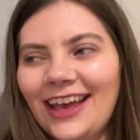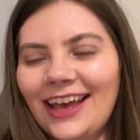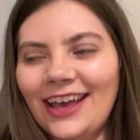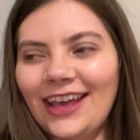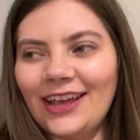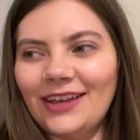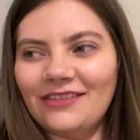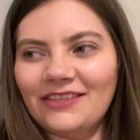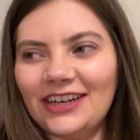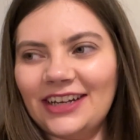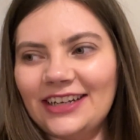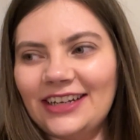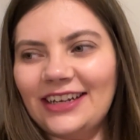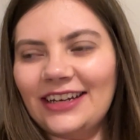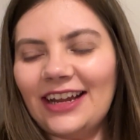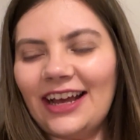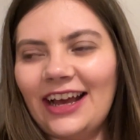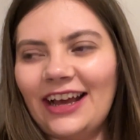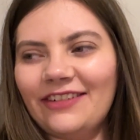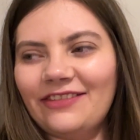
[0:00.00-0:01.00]

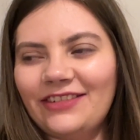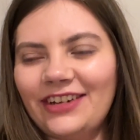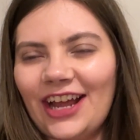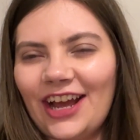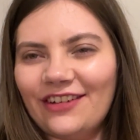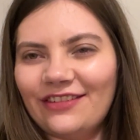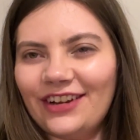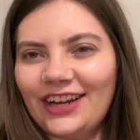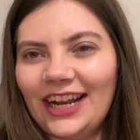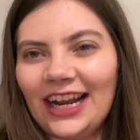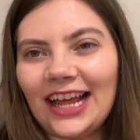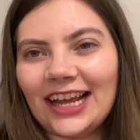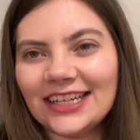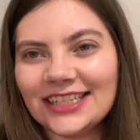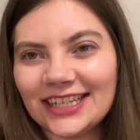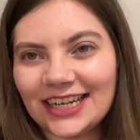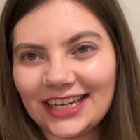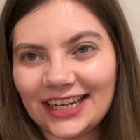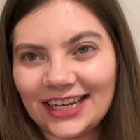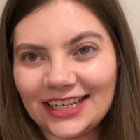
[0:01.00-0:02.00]
And I've now
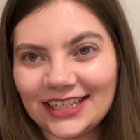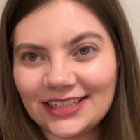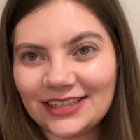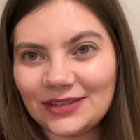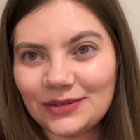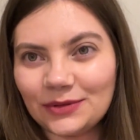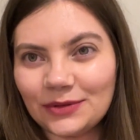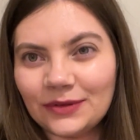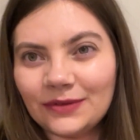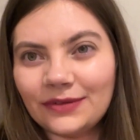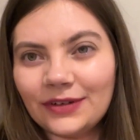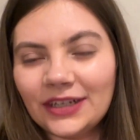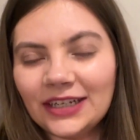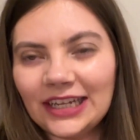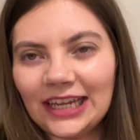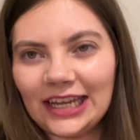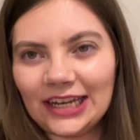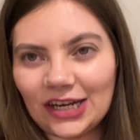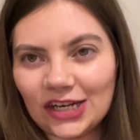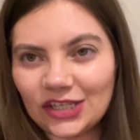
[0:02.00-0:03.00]
realised that it is sort of
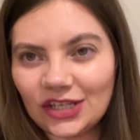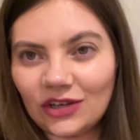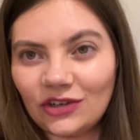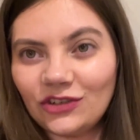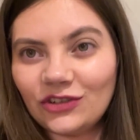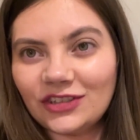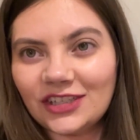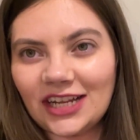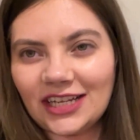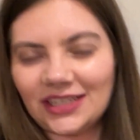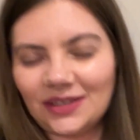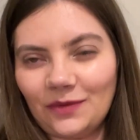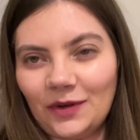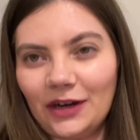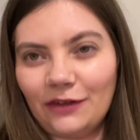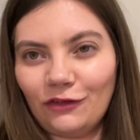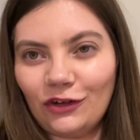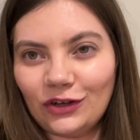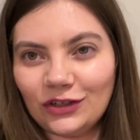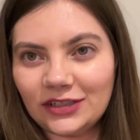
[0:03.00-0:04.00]
in a social setting
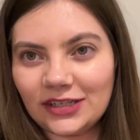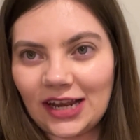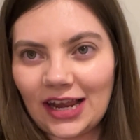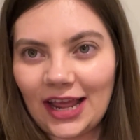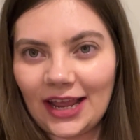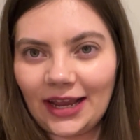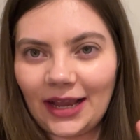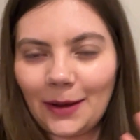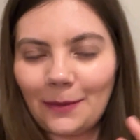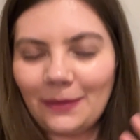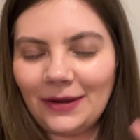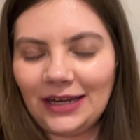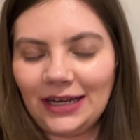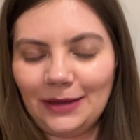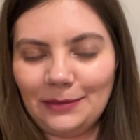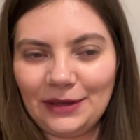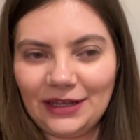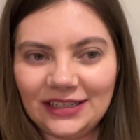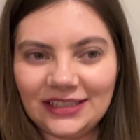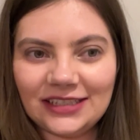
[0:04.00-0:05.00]
when I've got to like my
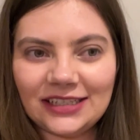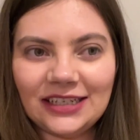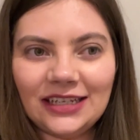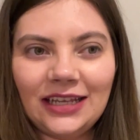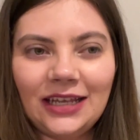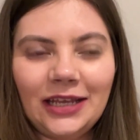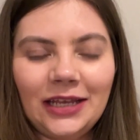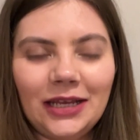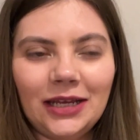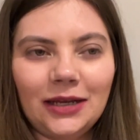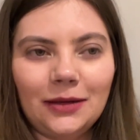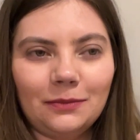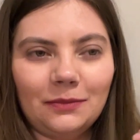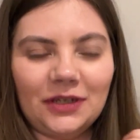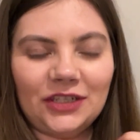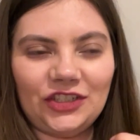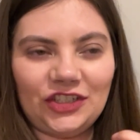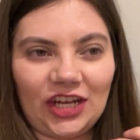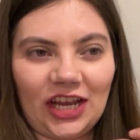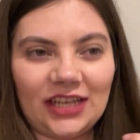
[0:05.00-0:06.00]
limit.
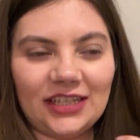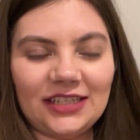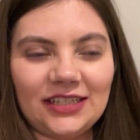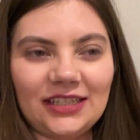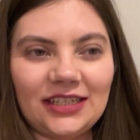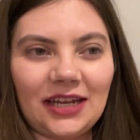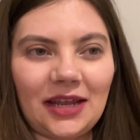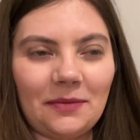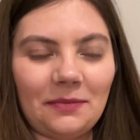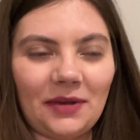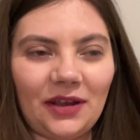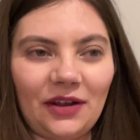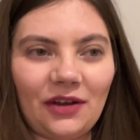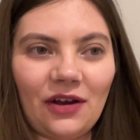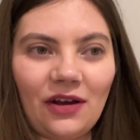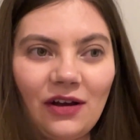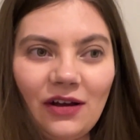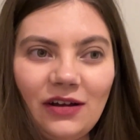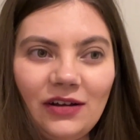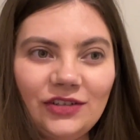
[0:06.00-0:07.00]
My chest and my
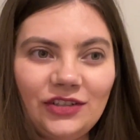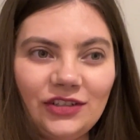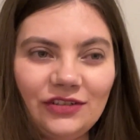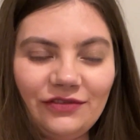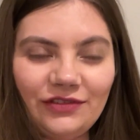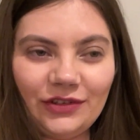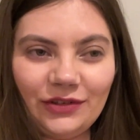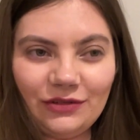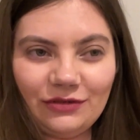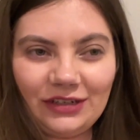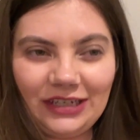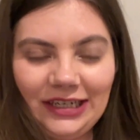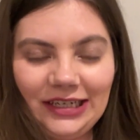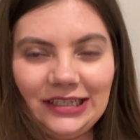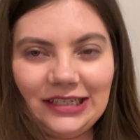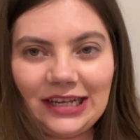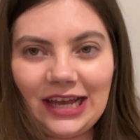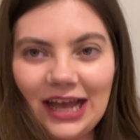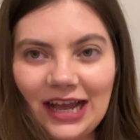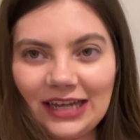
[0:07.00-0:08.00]
heart just feels really
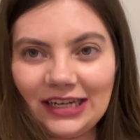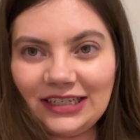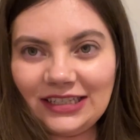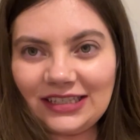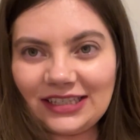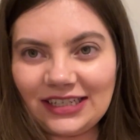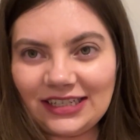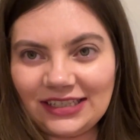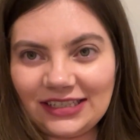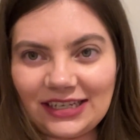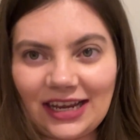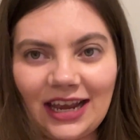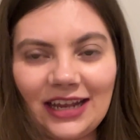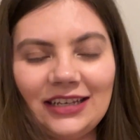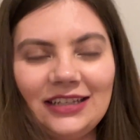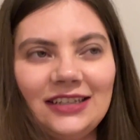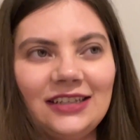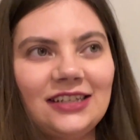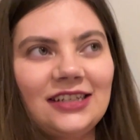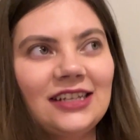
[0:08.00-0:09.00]
tight and
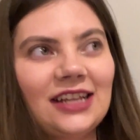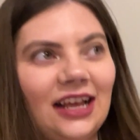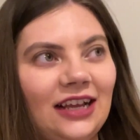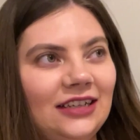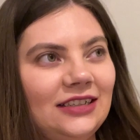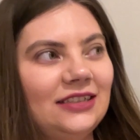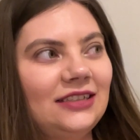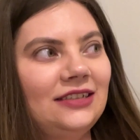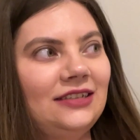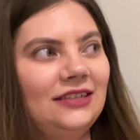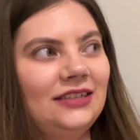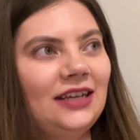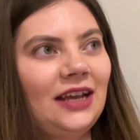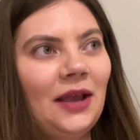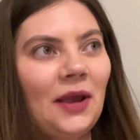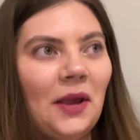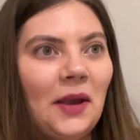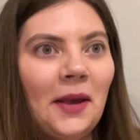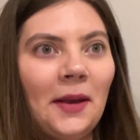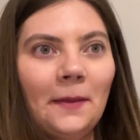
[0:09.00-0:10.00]
tense and
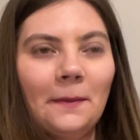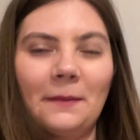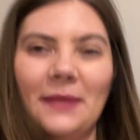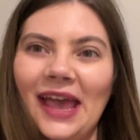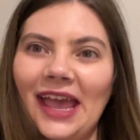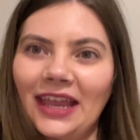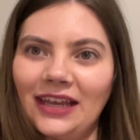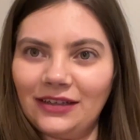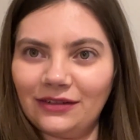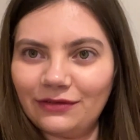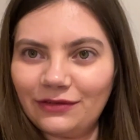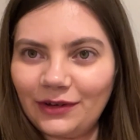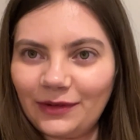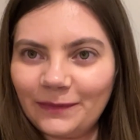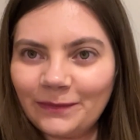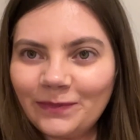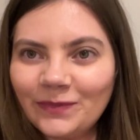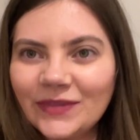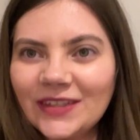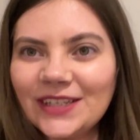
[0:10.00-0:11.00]
painful.